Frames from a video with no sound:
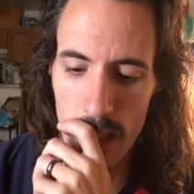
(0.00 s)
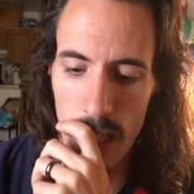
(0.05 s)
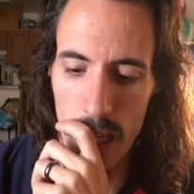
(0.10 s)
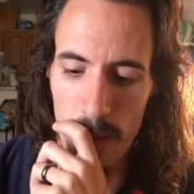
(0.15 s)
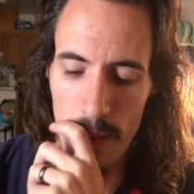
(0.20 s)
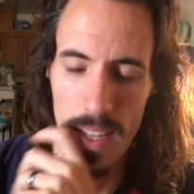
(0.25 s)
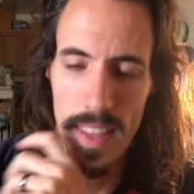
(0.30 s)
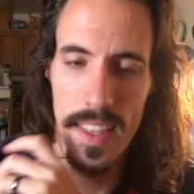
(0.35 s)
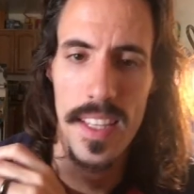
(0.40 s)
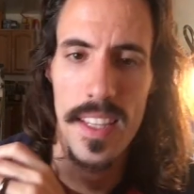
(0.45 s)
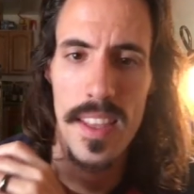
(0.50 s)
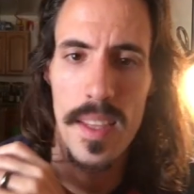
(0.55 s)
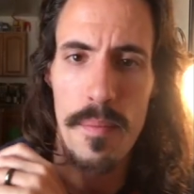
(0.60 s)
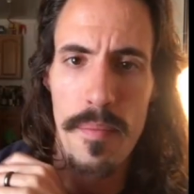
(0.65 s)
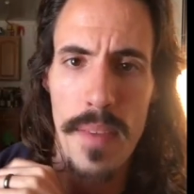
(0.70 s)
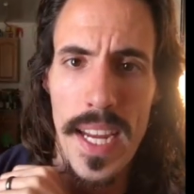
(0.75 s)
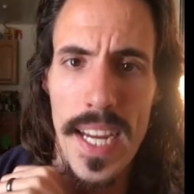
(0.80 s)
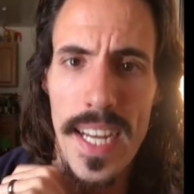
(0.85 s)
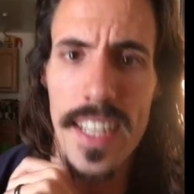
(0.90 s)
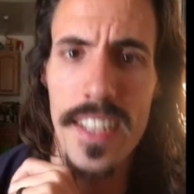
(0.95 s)
I think the
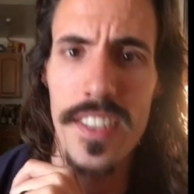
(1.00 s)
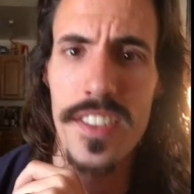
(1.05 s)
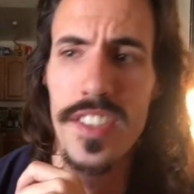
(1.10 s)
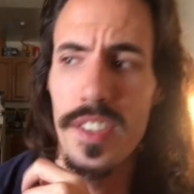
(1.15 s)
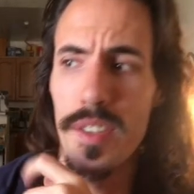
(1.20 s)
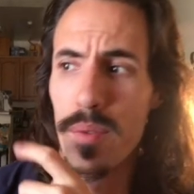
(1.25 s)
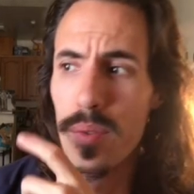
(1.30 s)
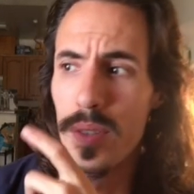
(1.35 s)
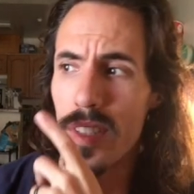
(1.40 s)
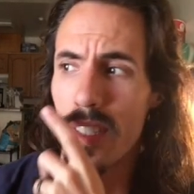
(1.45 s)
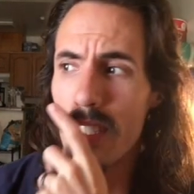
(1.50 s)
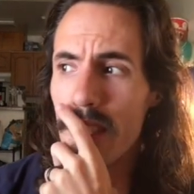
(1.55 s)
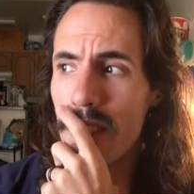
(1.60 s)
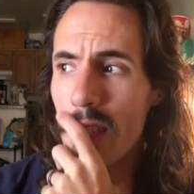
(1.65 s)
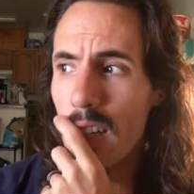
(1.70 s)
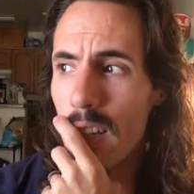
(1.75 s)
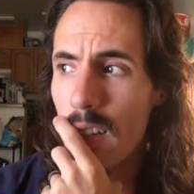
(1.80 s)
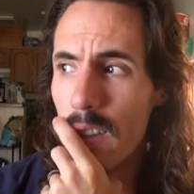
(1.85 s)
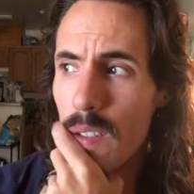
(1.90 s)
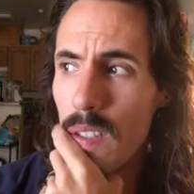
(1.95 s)
main issue with the
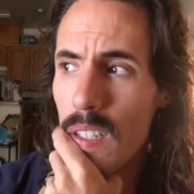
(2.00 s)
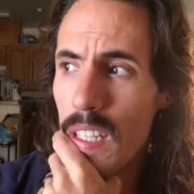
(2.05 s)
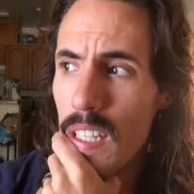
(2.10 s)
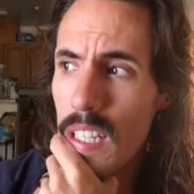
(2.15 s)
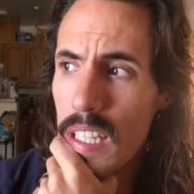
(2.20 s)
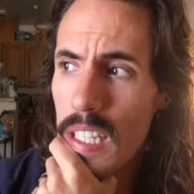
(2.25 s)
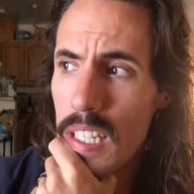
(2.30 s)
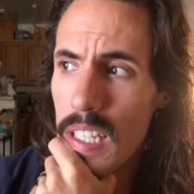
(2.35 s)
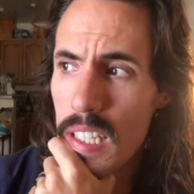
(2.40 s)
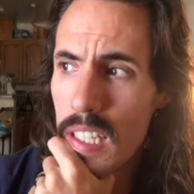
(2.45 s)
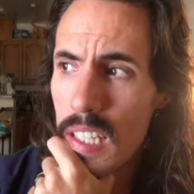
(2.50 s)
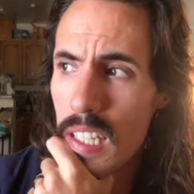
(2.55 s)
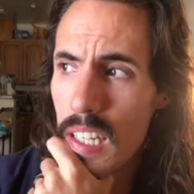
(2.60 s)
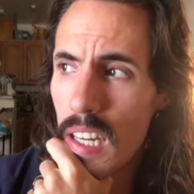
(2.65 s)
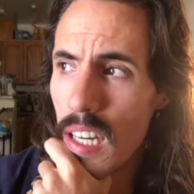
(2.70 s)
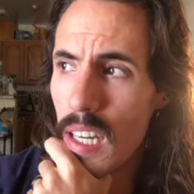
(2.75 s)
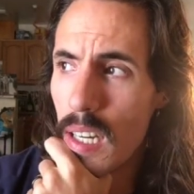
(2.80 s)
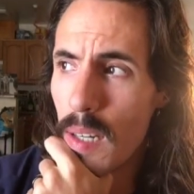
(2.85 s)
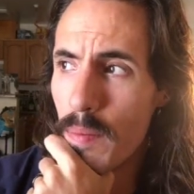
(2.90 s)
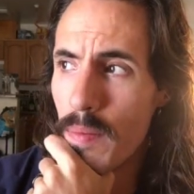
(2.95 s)
show
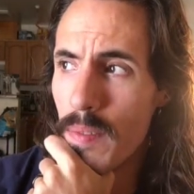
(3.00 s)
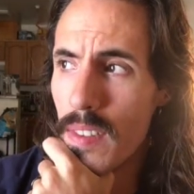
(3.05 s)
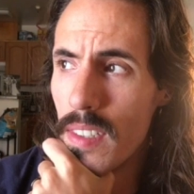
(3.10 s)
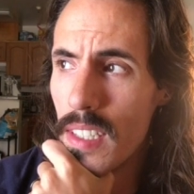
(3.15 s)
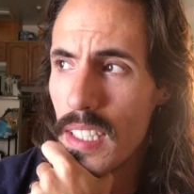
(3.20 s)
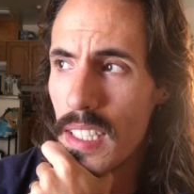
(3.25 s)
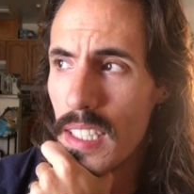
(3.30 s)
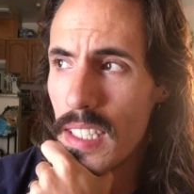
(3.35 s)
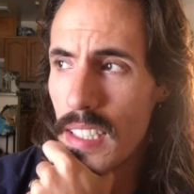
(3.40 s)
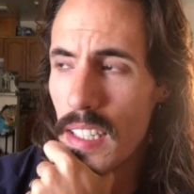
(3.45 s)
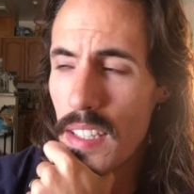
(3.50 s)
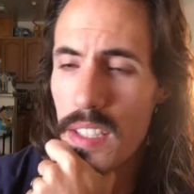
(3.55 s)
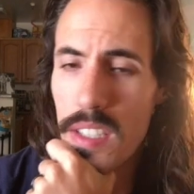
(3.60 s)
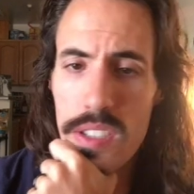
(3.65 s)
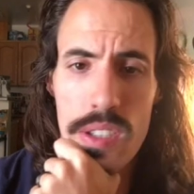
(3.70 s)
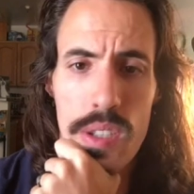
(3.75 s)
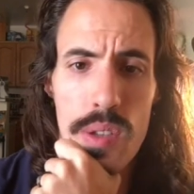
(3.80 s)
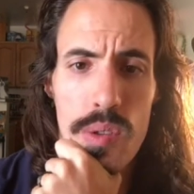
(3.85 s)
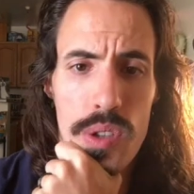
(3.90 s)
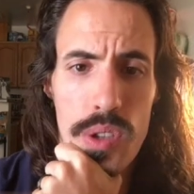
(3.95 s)
is that
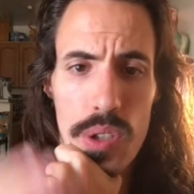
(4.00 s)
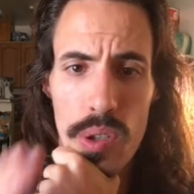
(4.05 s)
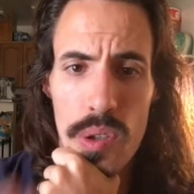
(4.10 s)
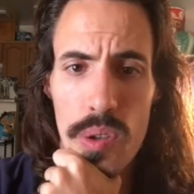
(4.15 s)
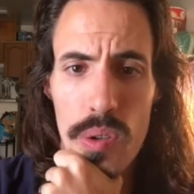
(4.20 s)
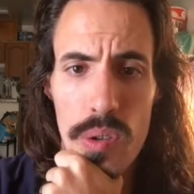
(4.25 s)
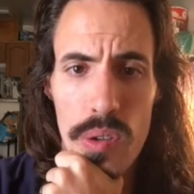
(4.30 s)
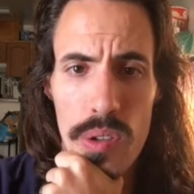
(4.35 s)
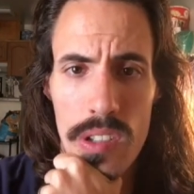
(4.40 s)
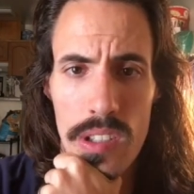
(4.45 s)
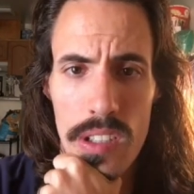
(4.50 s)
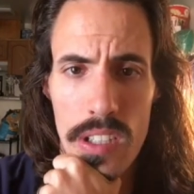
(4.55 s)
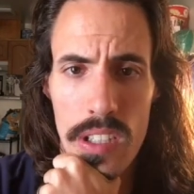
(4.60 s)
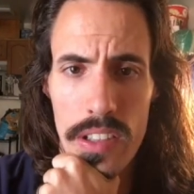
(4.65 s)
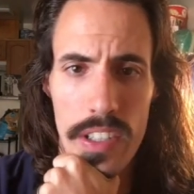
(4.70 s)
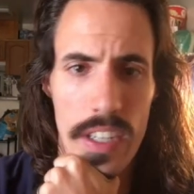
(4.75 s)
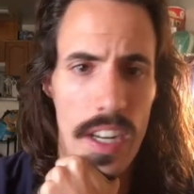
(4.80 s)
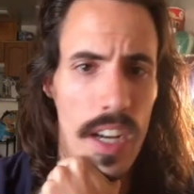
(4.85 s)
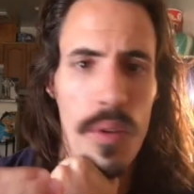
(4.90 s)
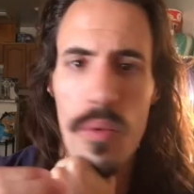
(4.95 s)
there's no goal.
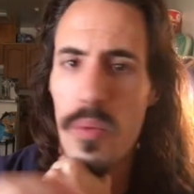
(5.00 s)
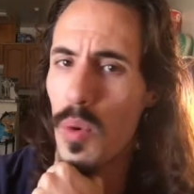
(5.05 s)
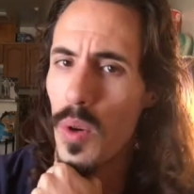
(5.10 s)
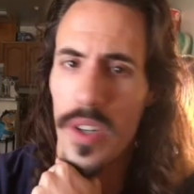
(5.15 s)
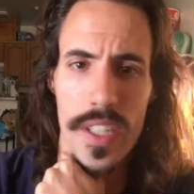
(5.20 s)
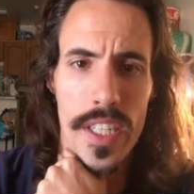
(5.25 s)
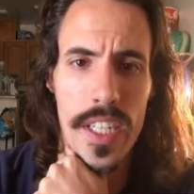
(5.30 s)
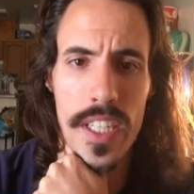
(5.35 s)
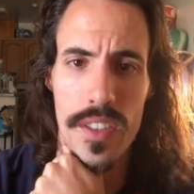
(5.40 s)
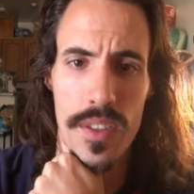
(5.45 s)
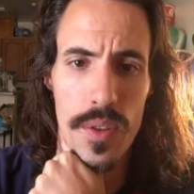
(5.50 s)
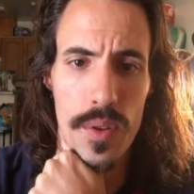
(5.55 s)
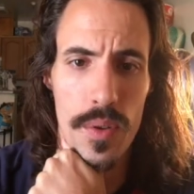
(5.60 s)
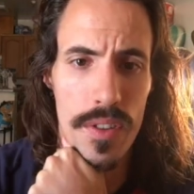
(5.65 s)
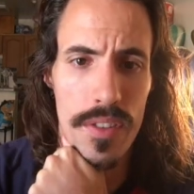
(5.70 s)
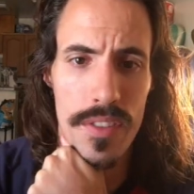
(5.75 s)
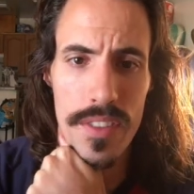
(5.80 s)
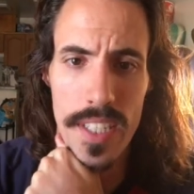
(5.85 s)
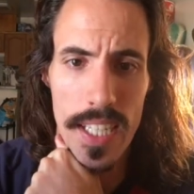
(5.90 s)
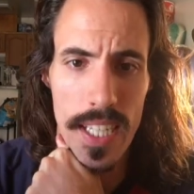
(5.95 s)
They're not working
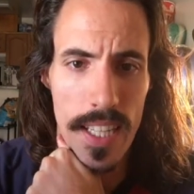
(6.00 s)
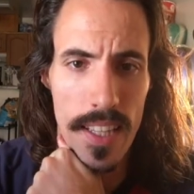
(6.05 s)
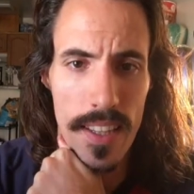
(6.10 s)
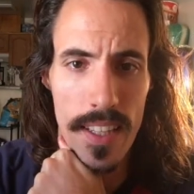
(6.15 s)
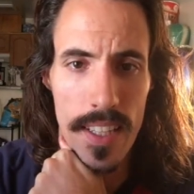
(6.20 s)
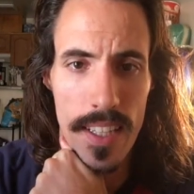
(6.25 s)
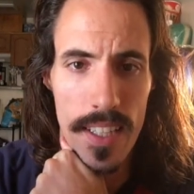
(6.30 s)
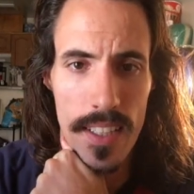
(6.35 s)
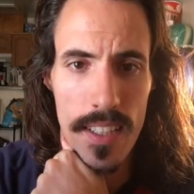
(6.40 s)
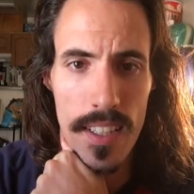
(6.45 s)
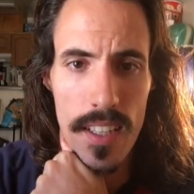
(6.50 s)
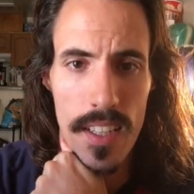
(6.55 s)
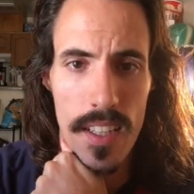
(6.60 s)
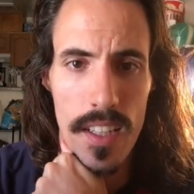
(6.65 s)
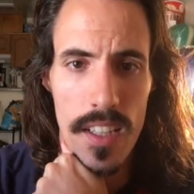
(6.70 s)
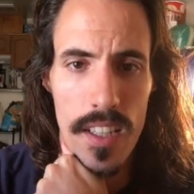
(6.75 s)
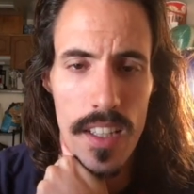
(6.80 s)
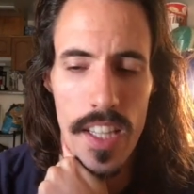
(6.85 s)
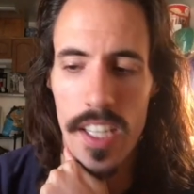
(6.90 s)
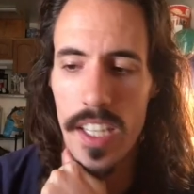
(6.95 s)
towards anything.
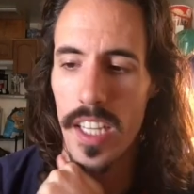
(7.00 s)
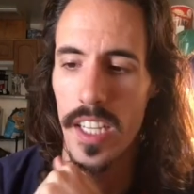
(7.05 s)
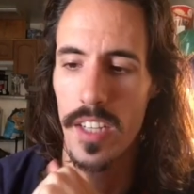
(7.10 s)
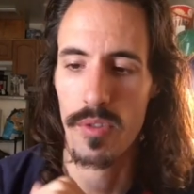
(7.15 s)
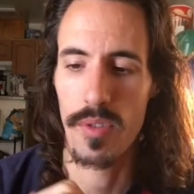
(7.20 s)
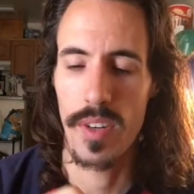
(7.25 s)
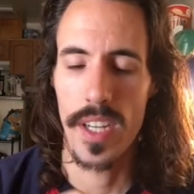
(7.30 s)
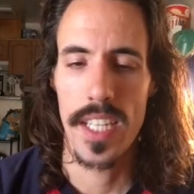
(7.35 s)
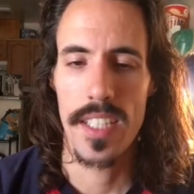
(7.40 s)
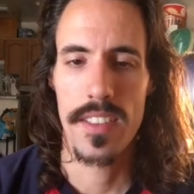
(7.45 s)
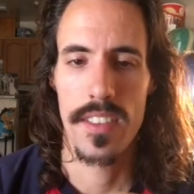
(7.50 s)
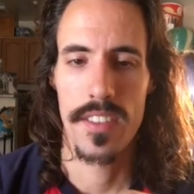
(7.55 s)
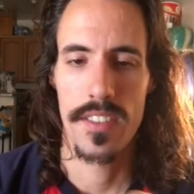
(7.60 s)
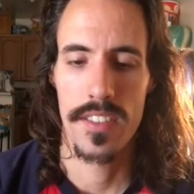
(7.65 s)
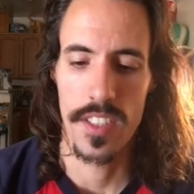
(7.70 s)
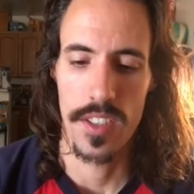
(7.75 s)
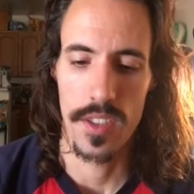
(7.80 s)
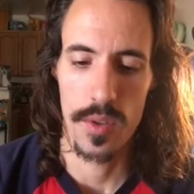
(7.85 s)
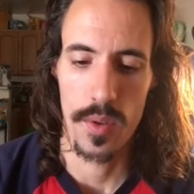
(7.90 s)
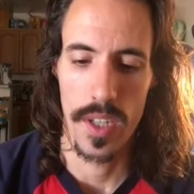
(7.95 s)
It raises
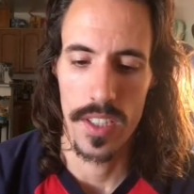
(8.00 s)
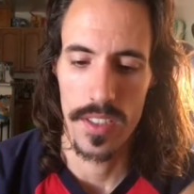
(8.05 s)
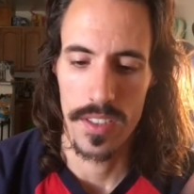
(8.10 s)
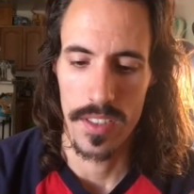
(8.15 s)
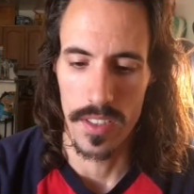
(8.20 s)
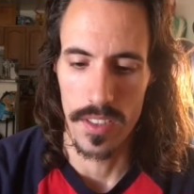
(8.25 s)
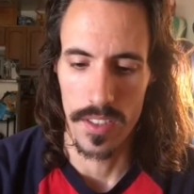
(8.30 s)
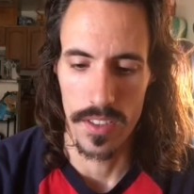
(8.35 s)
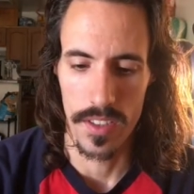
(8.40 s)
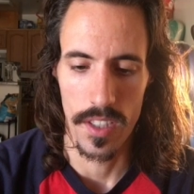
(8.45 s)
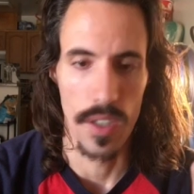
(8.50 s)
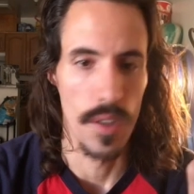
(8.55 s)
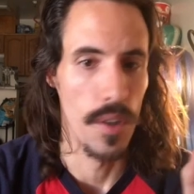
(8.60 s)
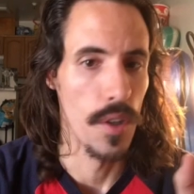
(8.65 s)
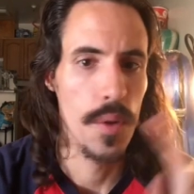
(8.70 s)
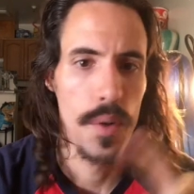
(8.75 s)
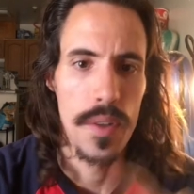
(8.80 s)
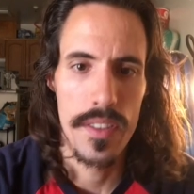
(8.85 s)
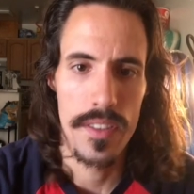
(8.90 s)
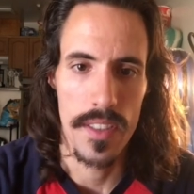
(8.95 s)
these questions,
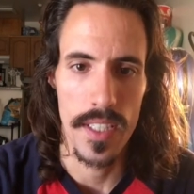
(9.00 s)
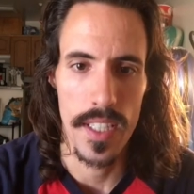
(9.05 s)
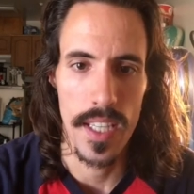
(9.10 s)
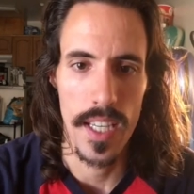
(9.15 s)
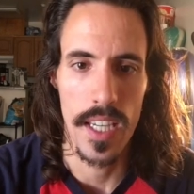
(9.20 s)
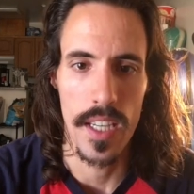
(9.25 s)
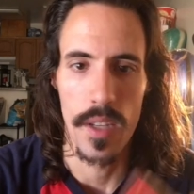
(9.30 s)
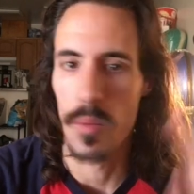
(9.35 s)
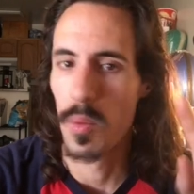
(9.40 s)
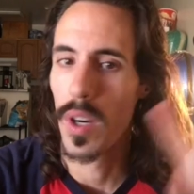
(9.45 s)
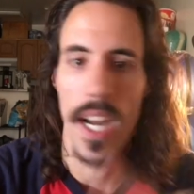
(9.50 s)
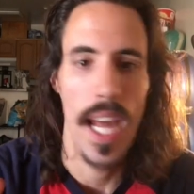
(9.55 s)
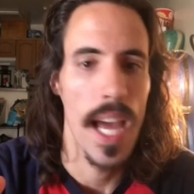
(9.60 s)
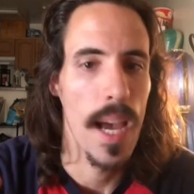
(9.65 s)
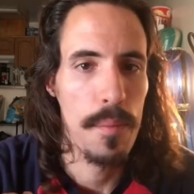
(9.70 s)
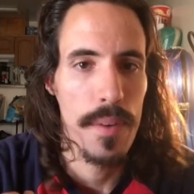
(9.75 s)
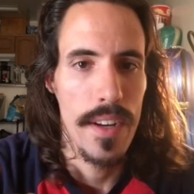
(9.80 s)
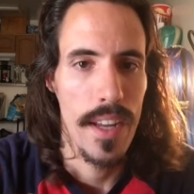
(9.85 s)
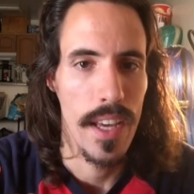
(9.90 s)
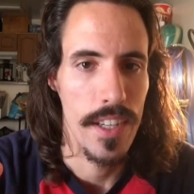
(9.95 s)
who is the kid? What
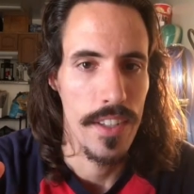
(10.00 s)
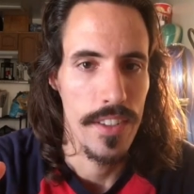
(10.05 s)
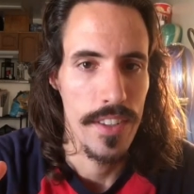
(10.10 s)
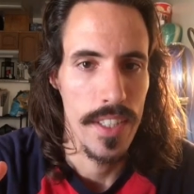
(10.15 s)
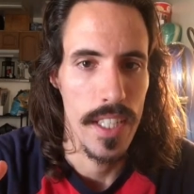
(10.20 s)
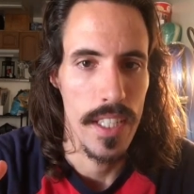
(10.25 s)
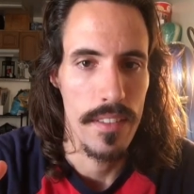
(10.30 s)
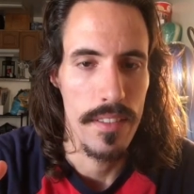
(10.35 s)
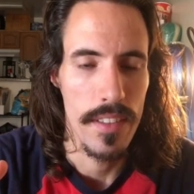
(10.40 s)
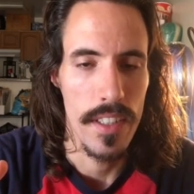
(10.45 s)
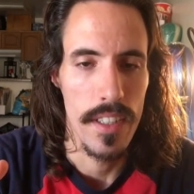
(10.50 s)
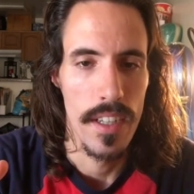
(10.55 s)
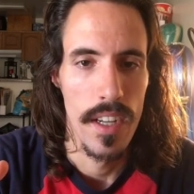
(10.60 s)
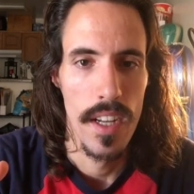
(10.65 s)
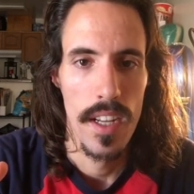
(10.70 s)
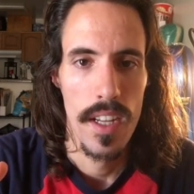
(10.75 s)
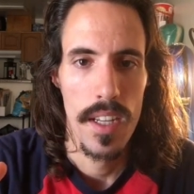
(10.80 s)
happened to Henry Deaver?